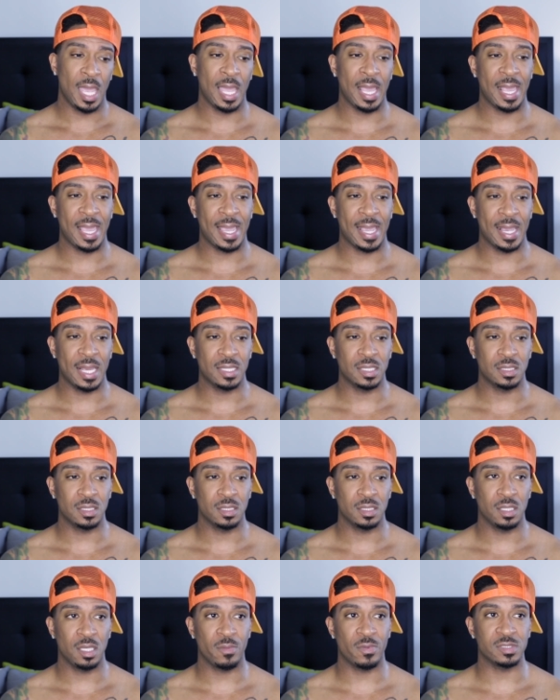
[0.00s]
And
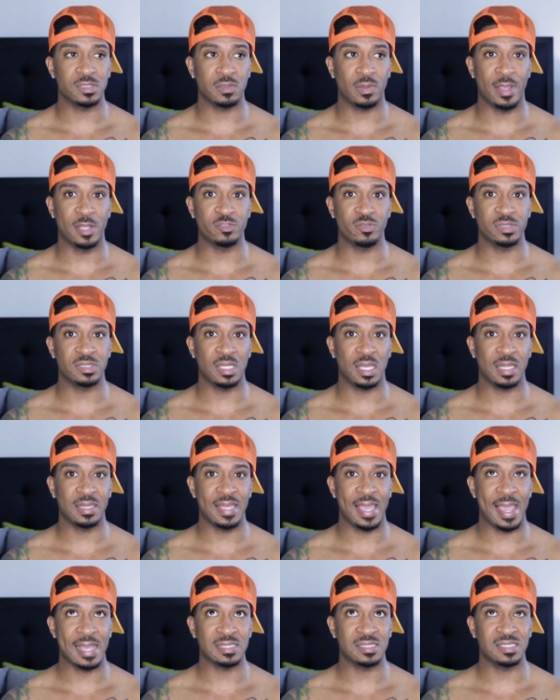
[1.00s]
it was so interesting
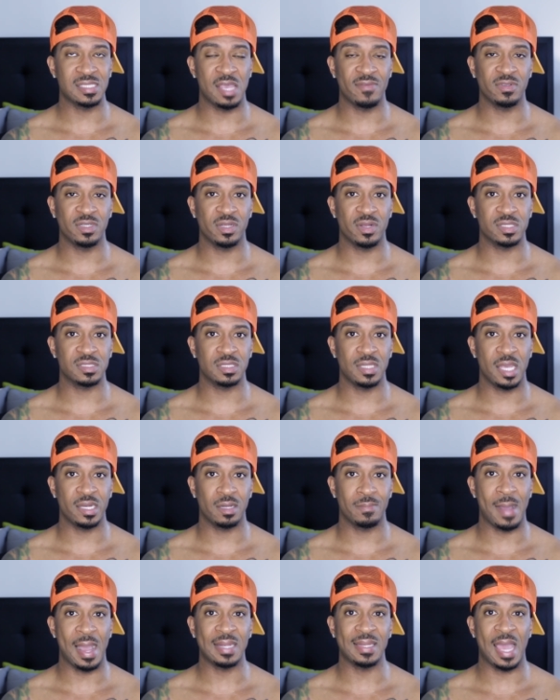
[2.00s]
that seven years
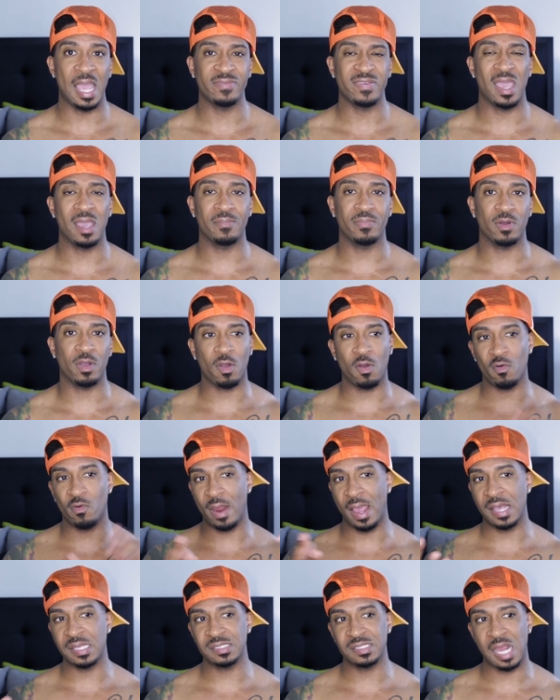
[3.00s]
later, my life had
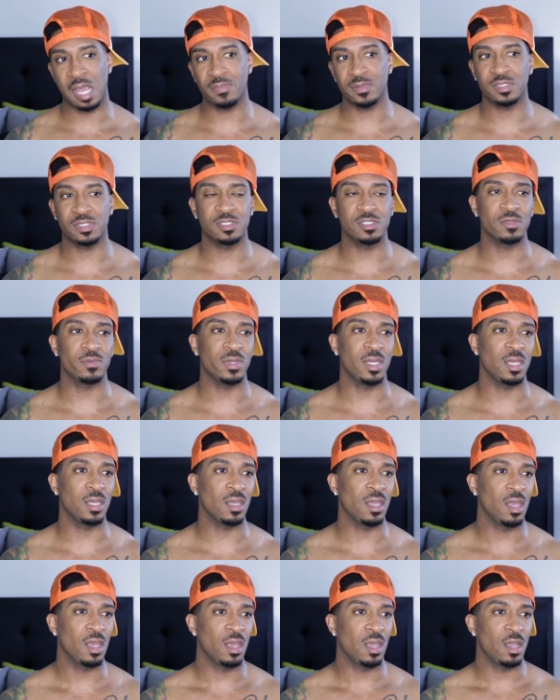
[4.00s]
progressed. I was
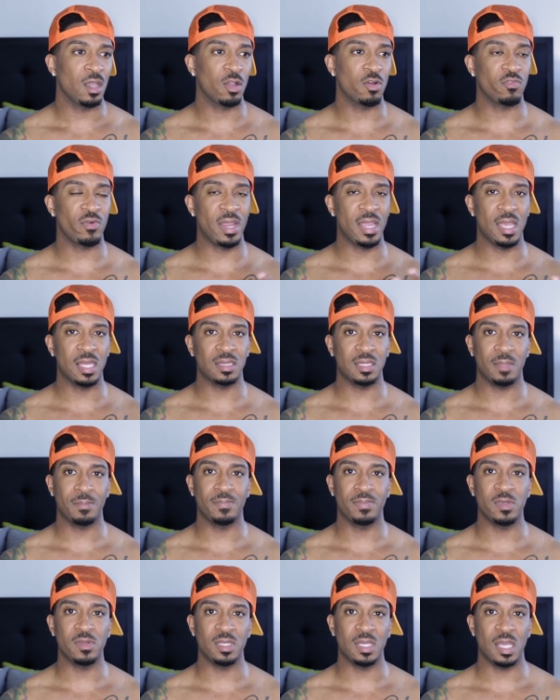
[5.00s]
doing great in the
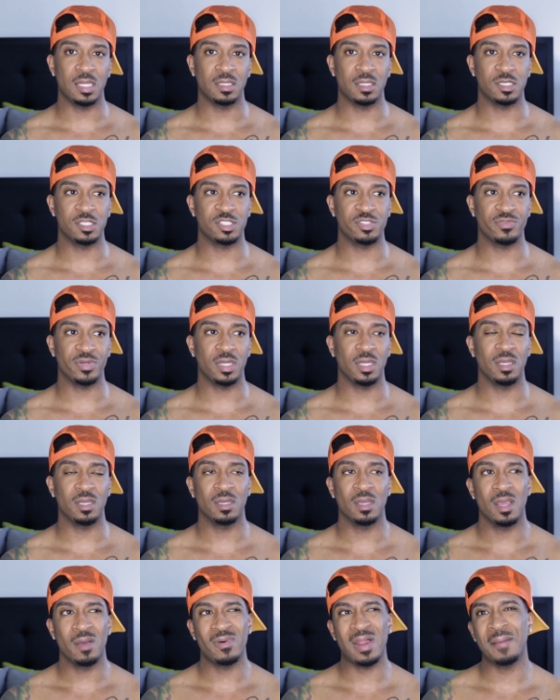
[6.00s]
beauty
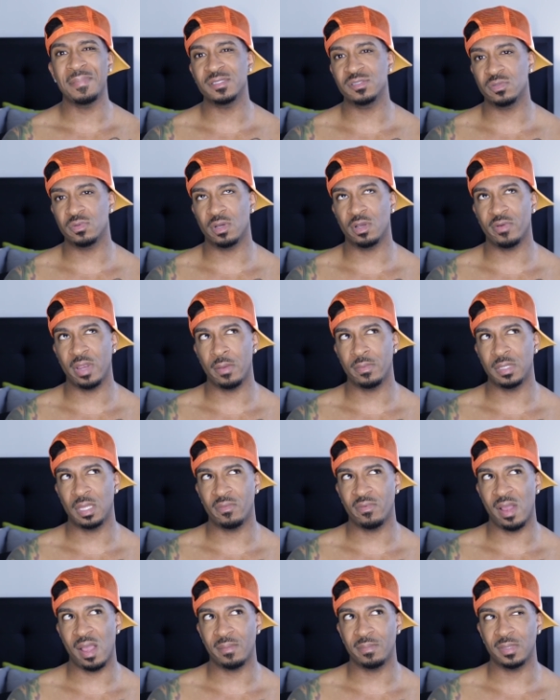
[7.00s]
industry. Well, I was doing great when
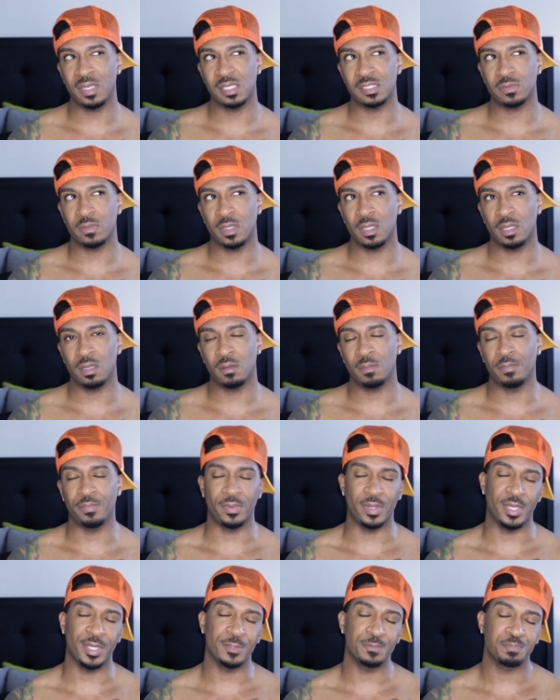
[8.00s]
they robbed me as well,
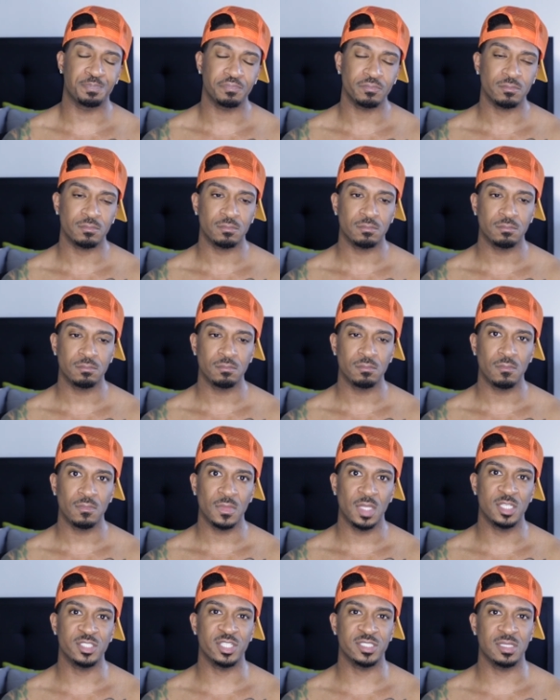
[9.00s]
but
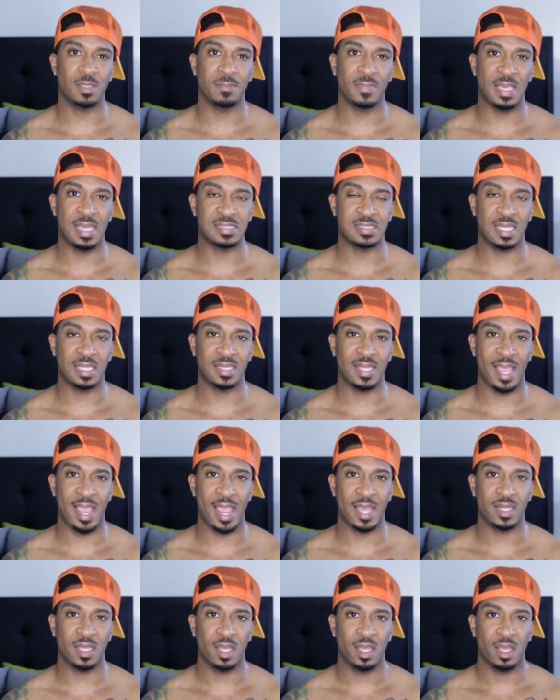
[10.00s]
it's just amazing
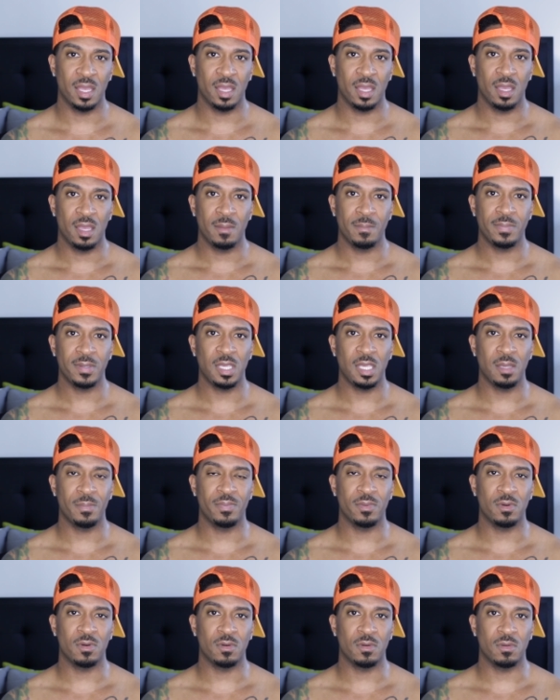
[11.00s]
that
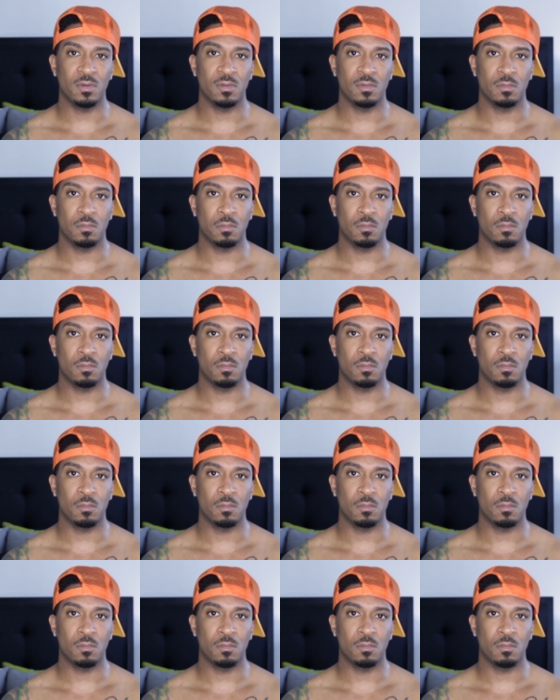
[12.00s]
people